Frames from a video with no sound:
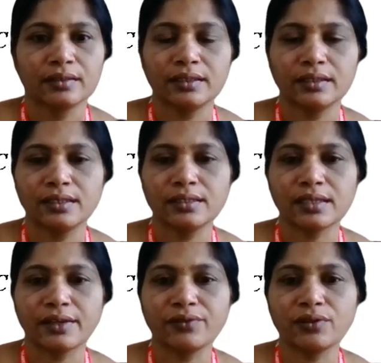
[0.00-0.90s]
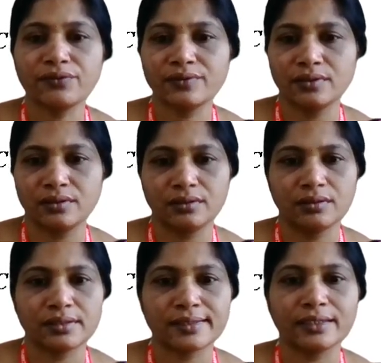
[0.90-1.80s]
That is f of
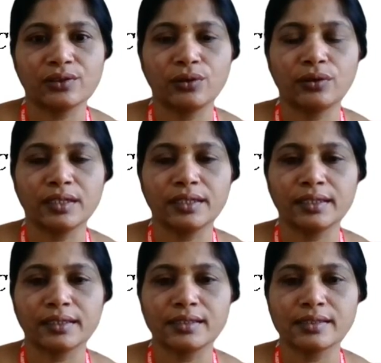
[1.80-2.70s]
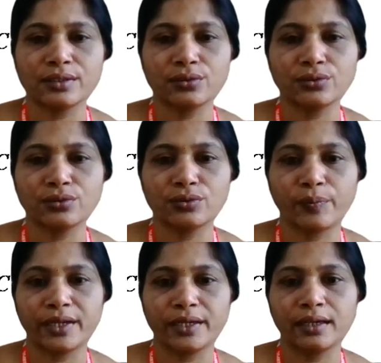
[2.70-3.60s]
z naught integral 0 to
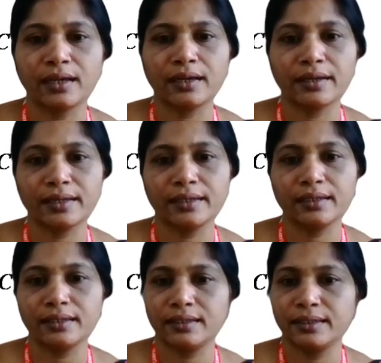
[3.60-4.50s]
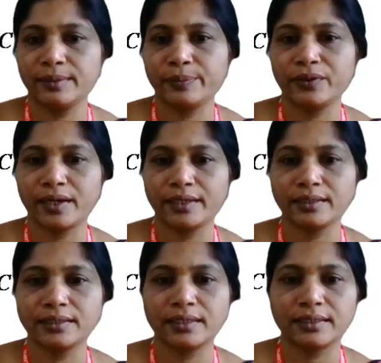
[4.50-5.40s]
2 pi Ri e power I
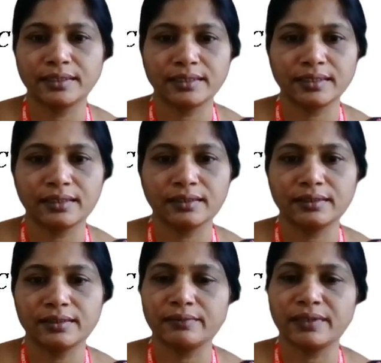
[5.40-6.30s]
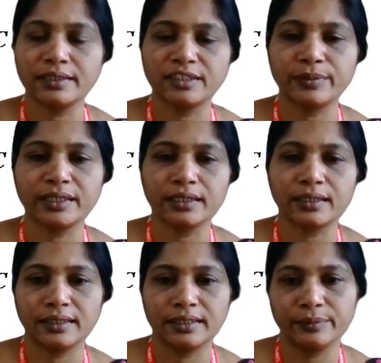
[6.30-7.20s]
theta d theta divided by
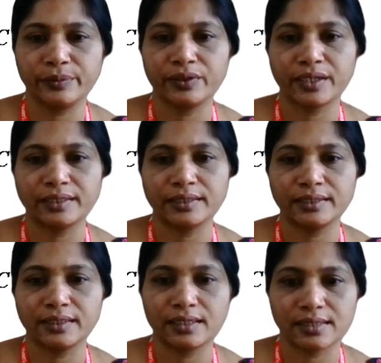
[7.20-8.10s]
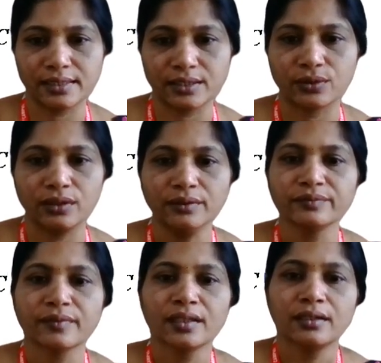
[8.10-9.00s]
R e power I theta is equal,
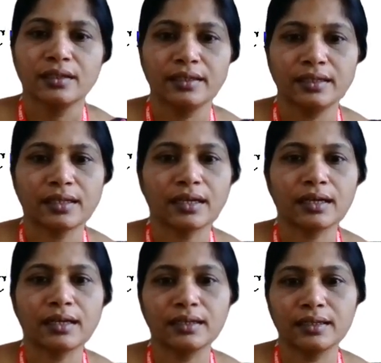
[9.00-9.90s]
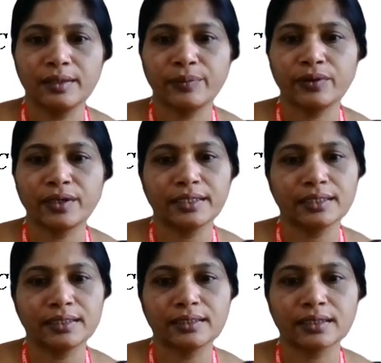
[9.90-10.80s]
here R e power I
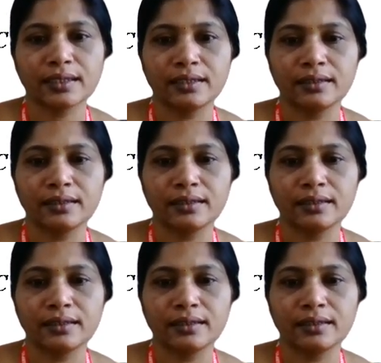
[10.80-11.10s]
theta